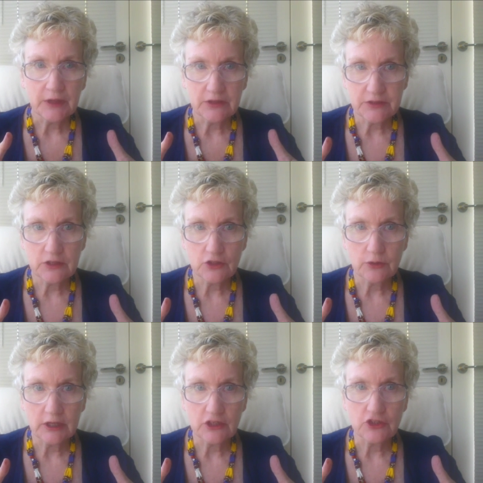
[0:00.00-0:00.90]
a
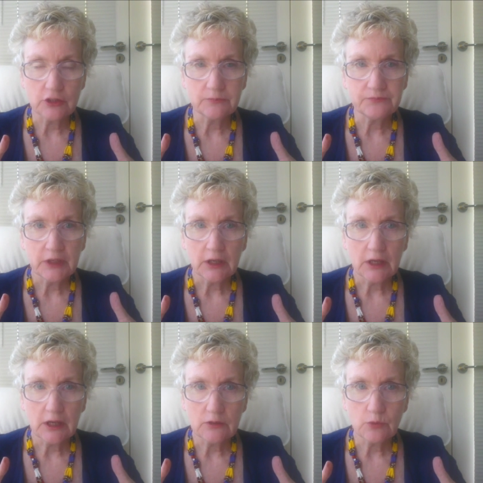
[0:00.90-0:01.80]
situation
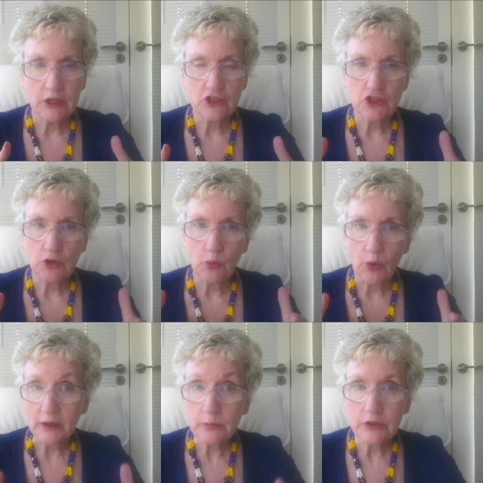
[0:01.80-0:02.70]
in which
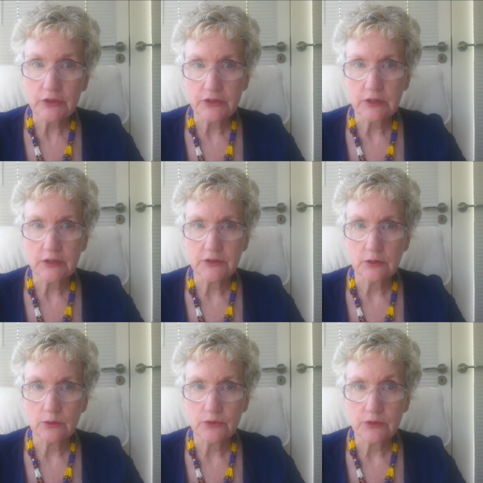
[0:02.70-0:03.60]
one person has
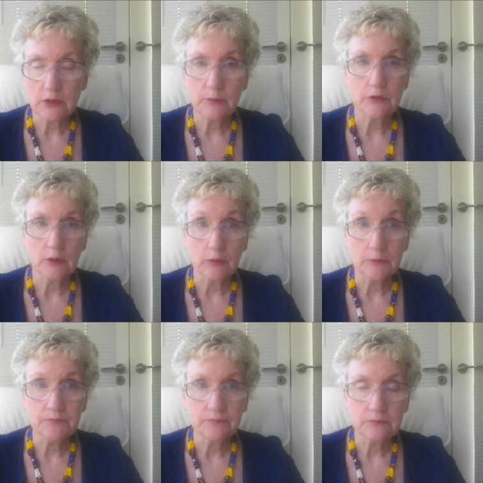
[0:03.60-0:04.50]
caused a
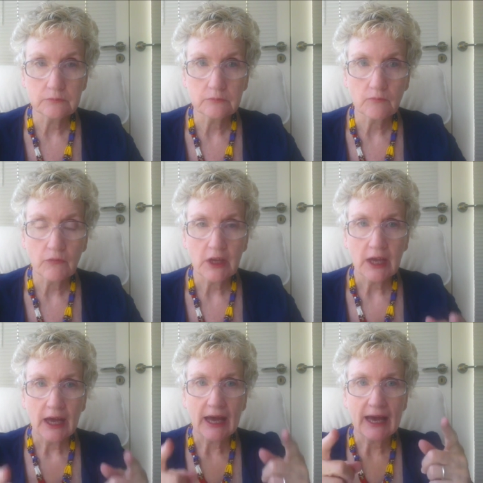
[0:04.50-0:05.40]
problem,
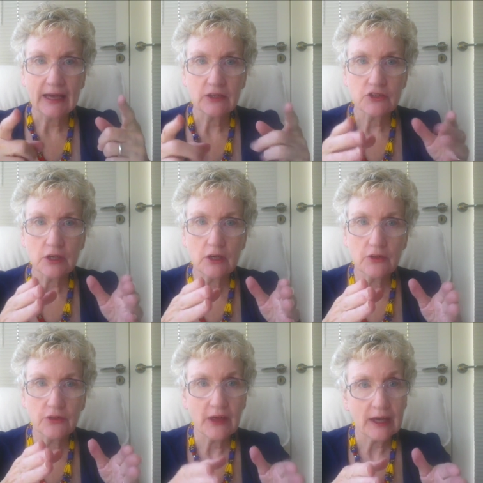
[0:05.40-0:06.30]
and
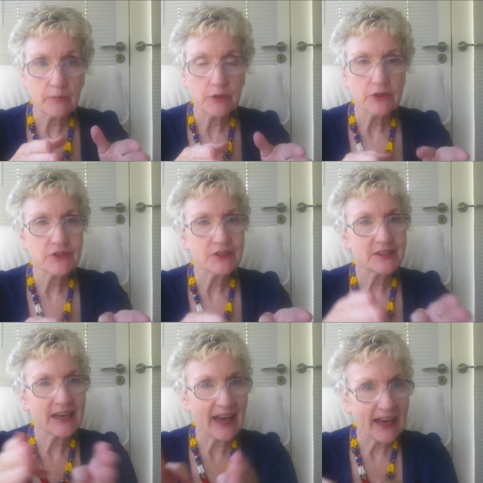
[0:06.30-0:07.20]
that
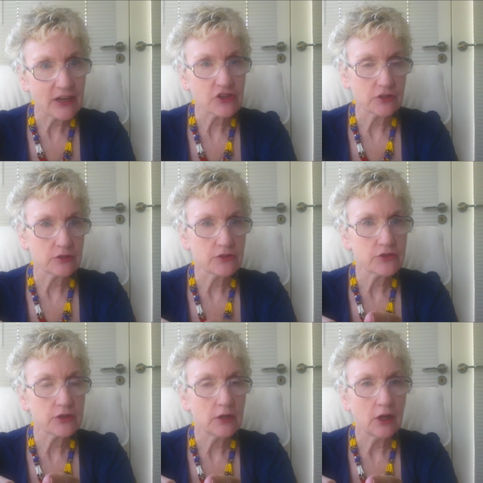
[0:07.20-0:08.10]
person's
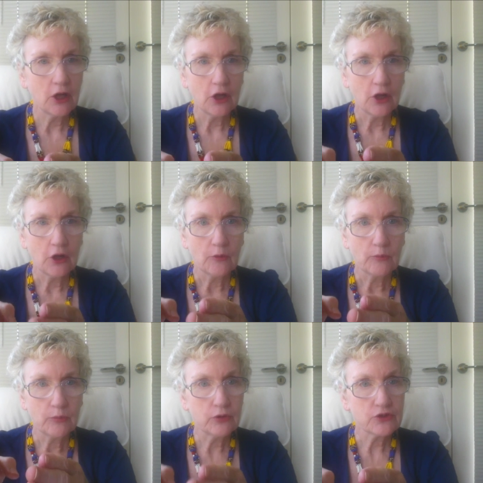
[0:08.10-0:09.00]
actions
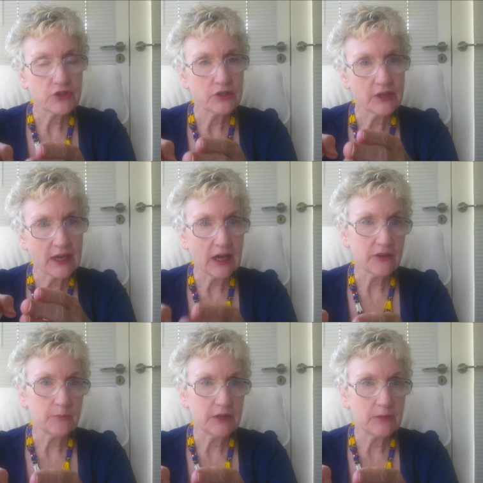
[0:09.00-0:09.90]
put the
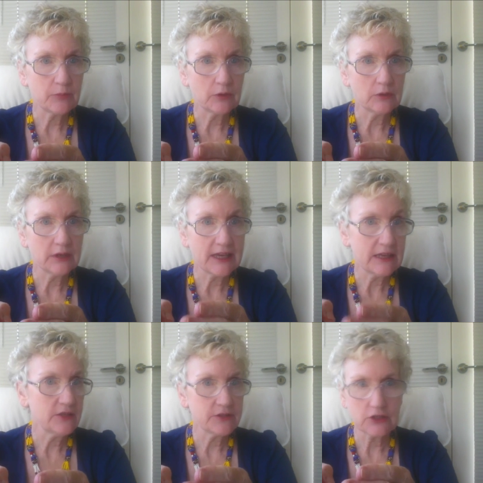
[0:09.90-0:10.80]
other people
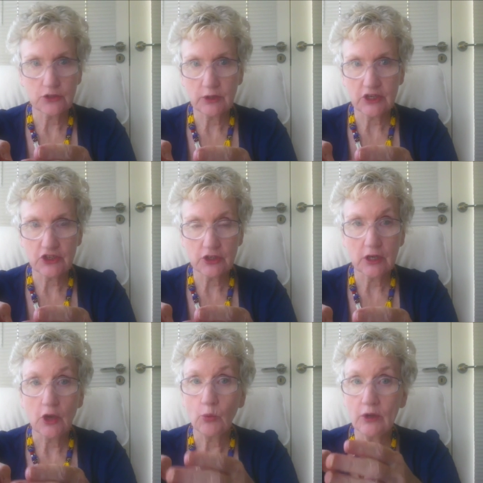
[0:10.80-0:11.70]
in a
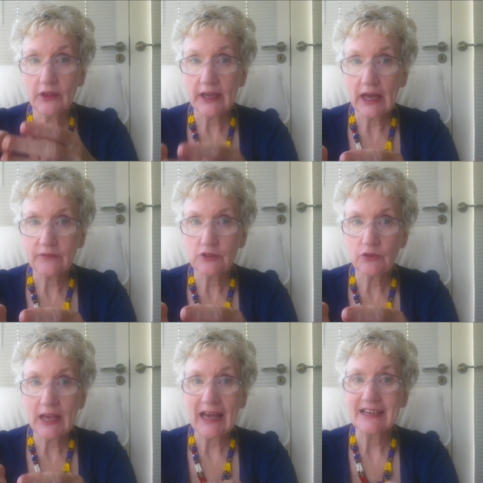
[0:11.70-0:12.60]
situation where they have to
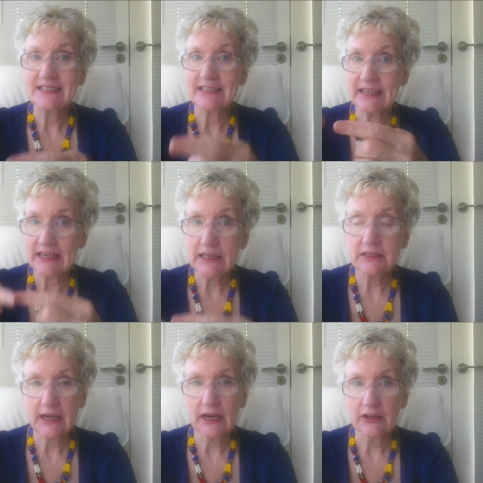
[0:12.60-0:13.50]
react
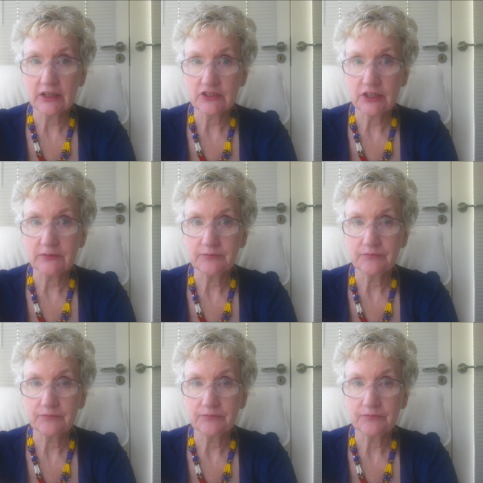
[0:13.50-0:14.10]
in character.